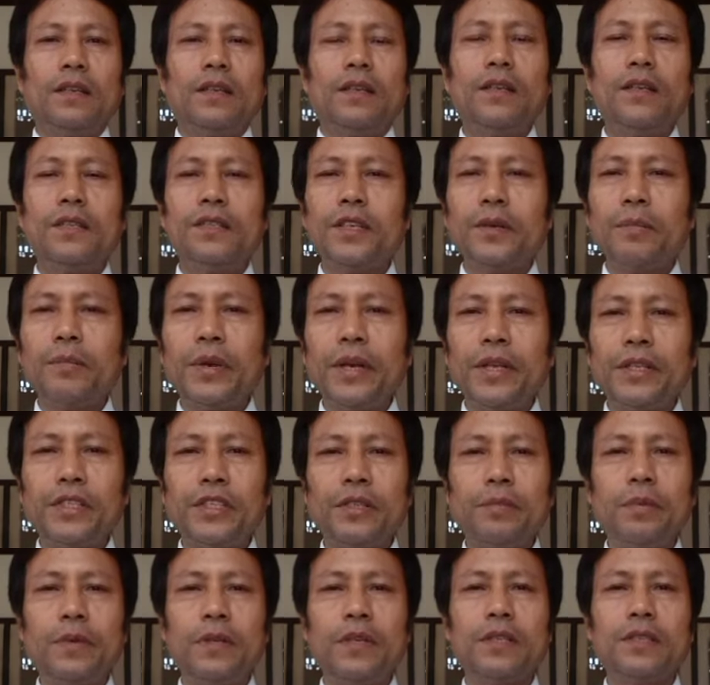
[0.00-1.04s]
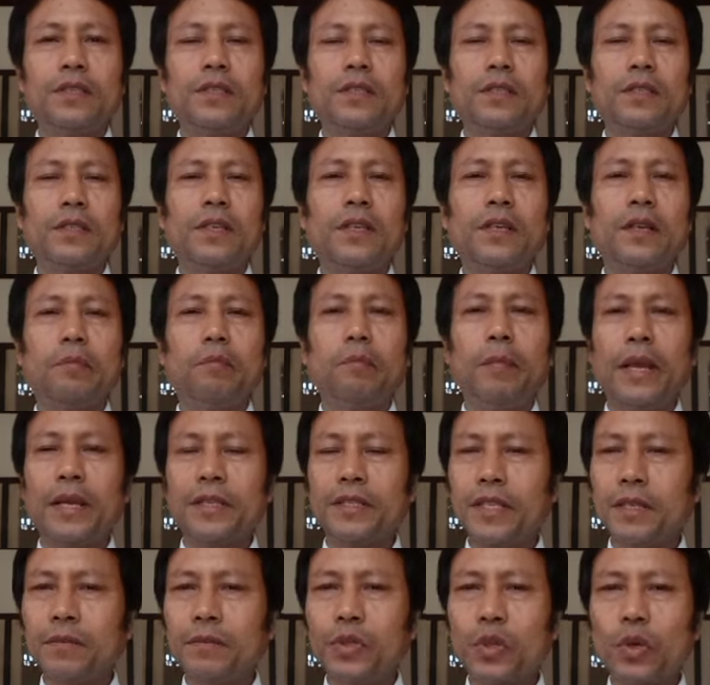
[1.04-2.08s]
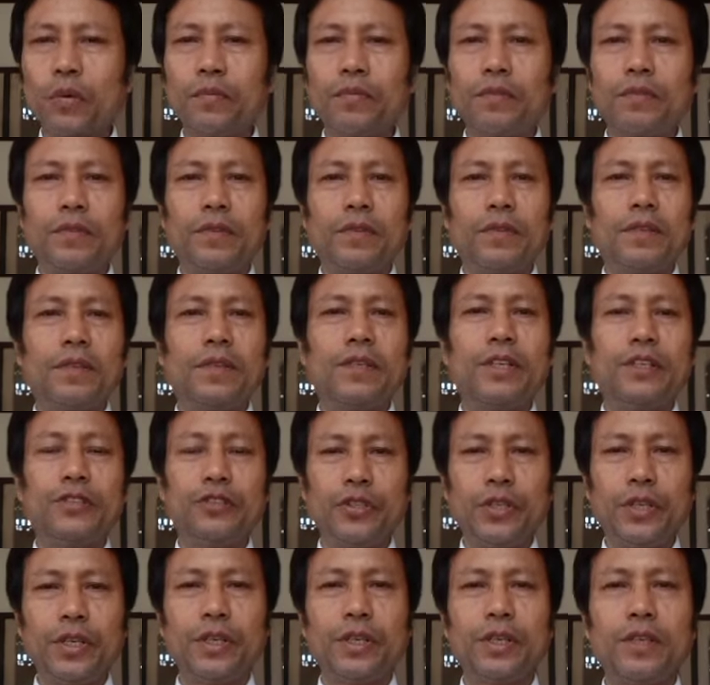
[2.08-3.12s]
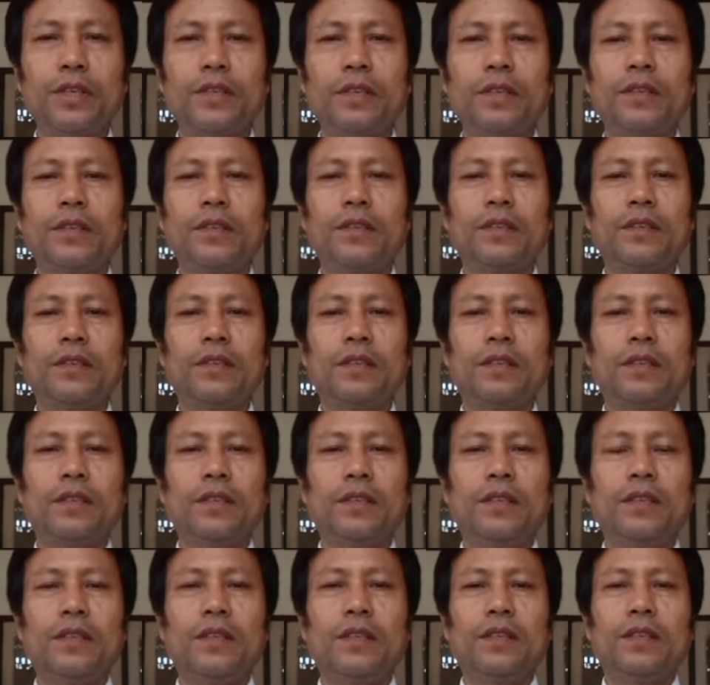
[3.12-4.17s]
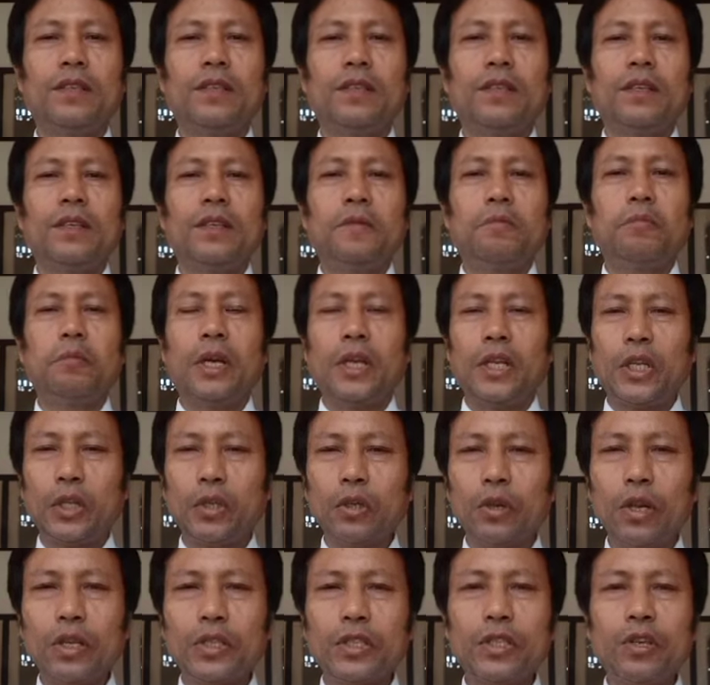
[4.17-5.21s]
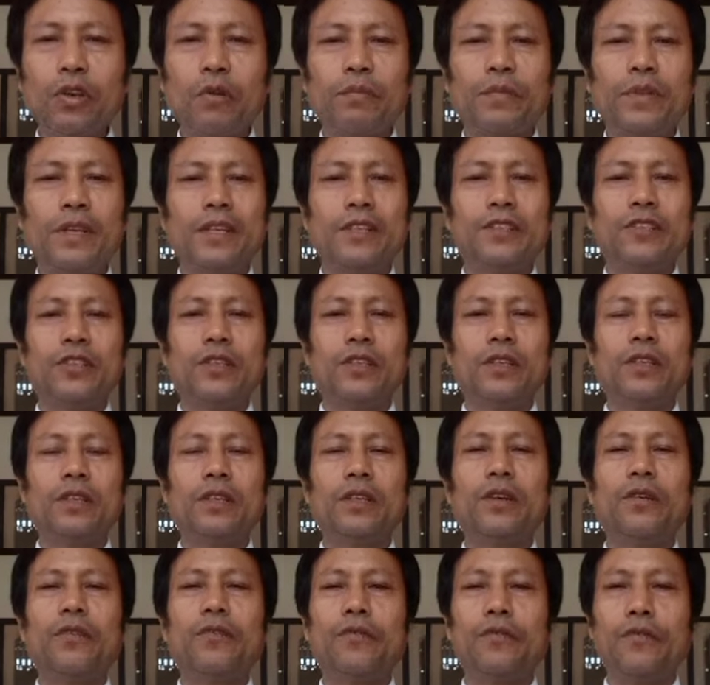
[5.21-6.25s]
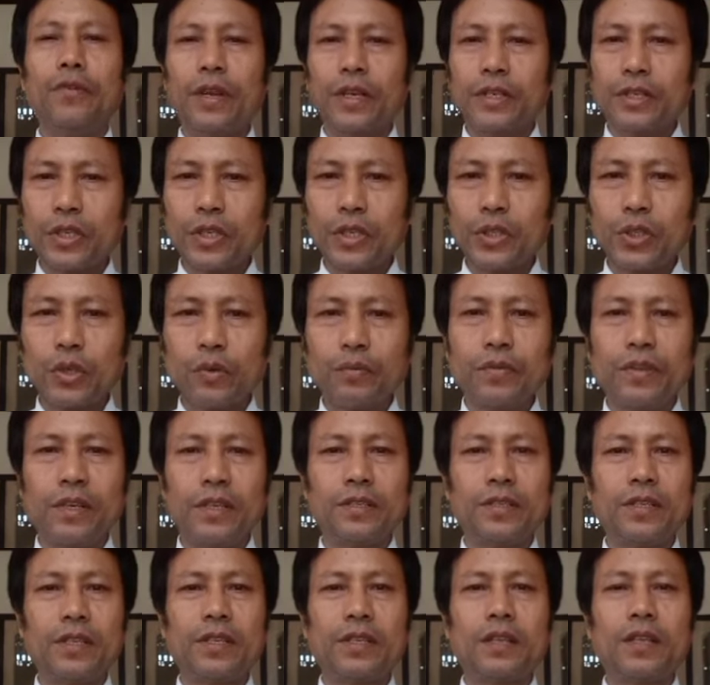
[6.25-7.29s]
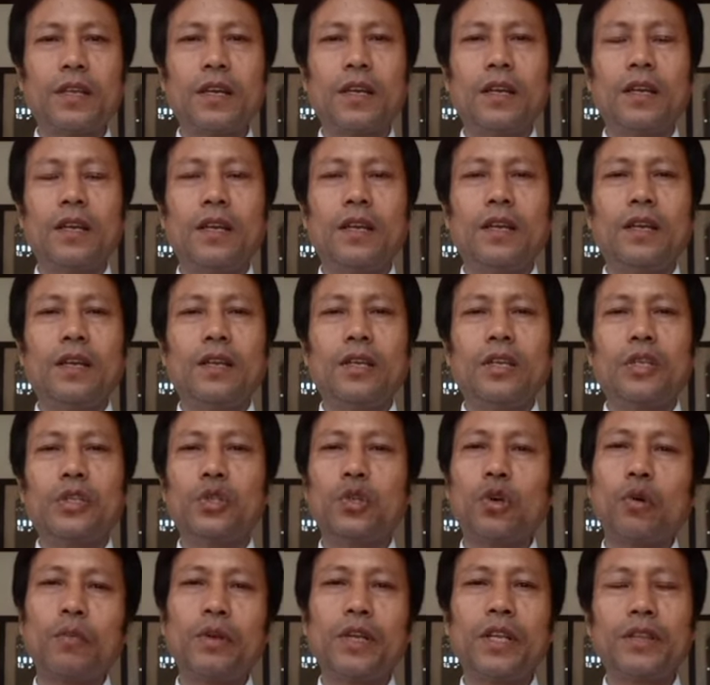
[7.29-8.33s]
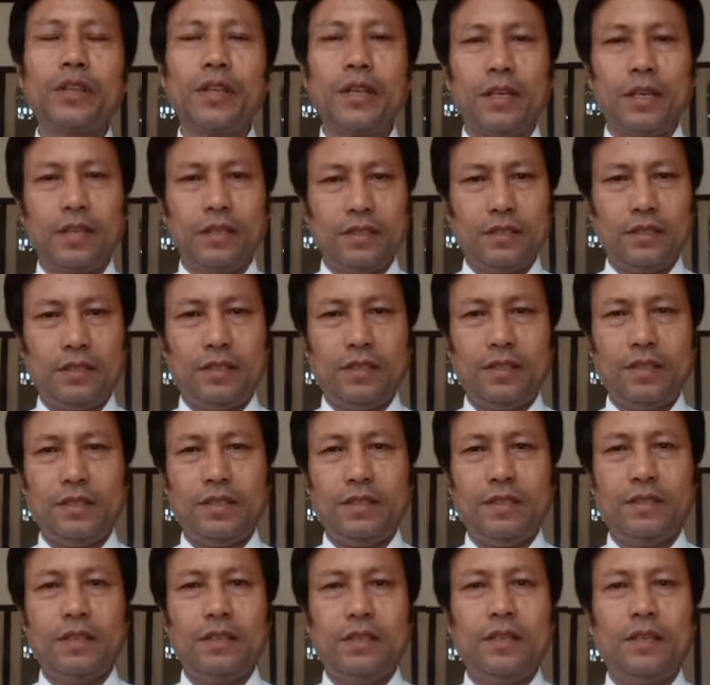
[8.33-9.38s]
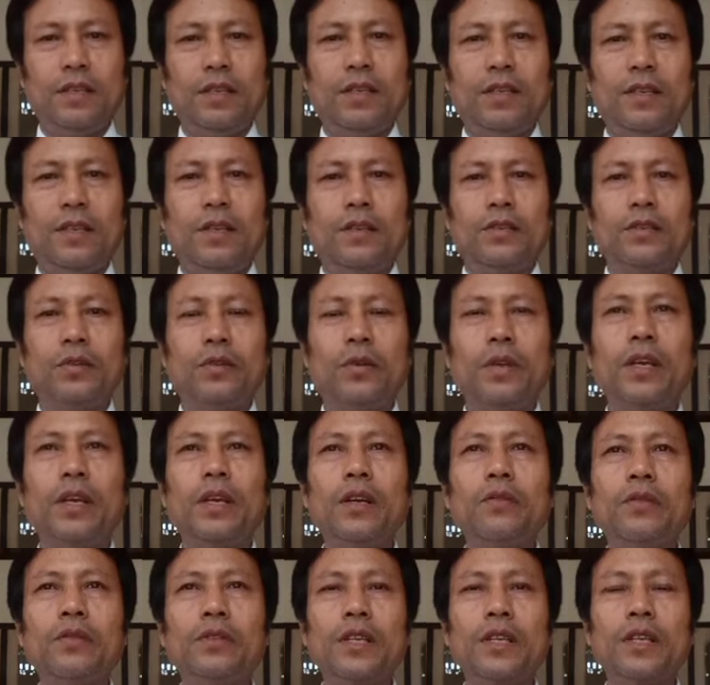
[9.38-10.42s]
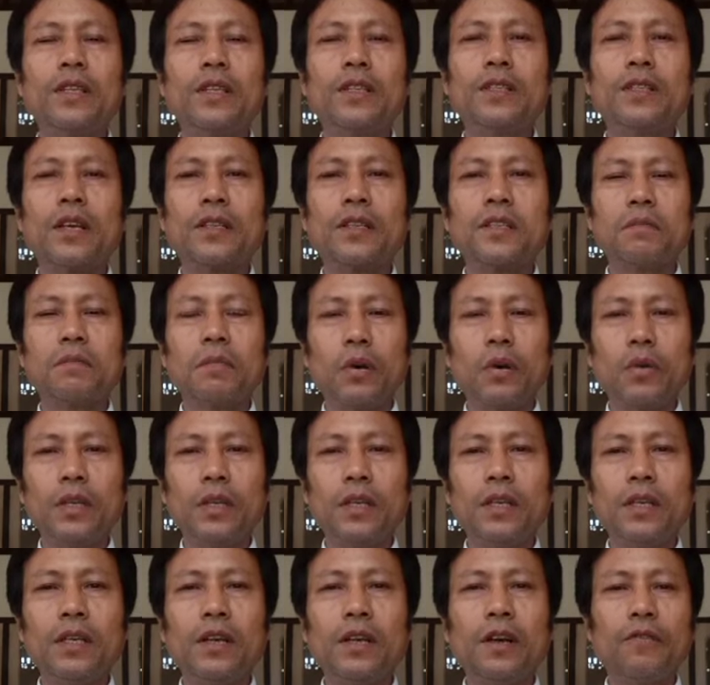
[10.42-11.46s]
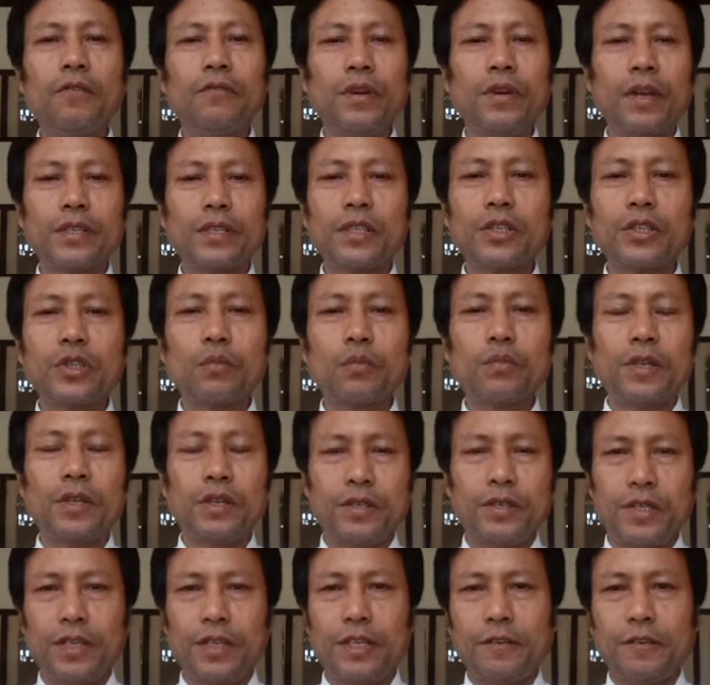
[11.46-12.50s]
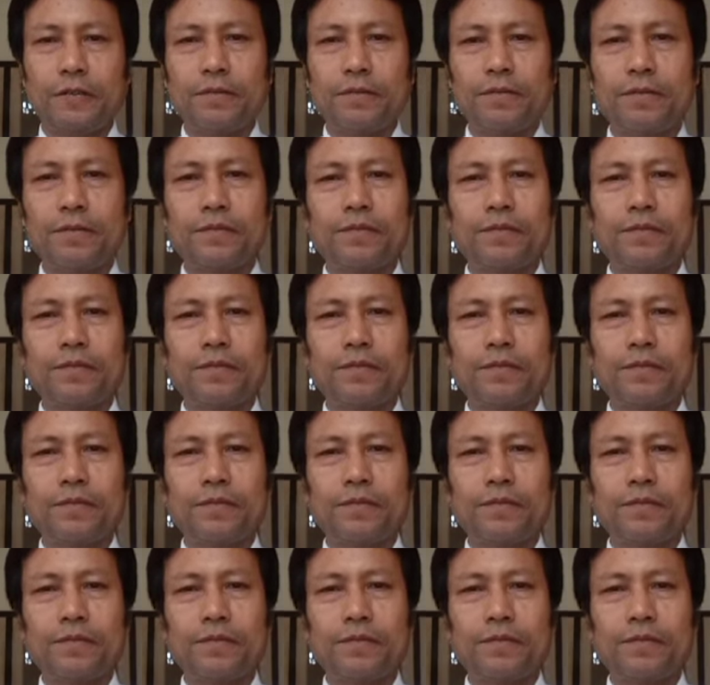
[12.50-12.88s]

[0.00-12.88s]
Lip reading: teaching principles, maxims of teaching, methodology of teaching, phases of teaching, so many things. So here we shall discuss about the phases of teaching.